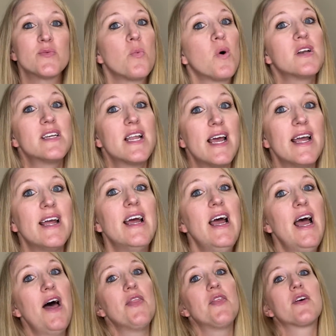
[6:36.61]
One day
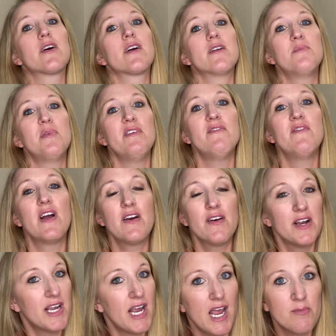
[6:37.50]
they're going to be
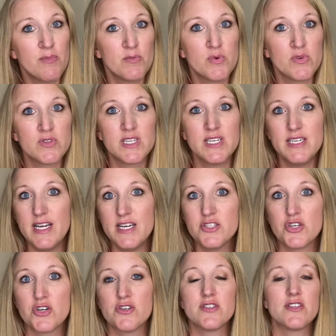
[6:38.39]
very capable
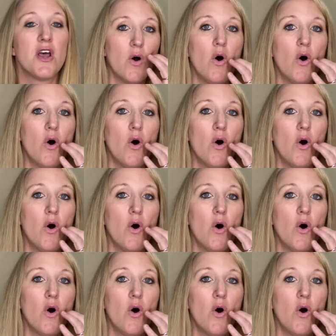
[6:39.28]
teenagers,